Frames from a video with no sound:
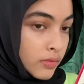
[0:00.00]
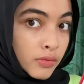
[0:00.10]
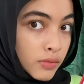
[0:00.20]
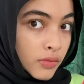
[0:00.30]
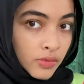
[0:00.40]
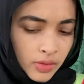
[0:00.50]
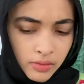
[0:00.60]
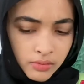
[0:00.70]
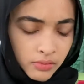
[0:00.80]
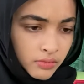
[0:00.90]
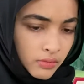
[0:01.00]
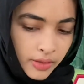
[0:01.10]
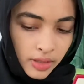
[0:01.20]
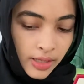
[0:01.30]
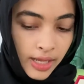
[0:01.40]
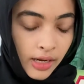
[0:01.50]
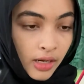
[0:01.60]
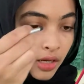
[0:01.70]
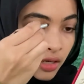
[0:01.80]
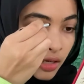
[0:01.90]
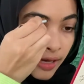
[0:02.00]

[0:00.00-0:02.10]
it did. I feel like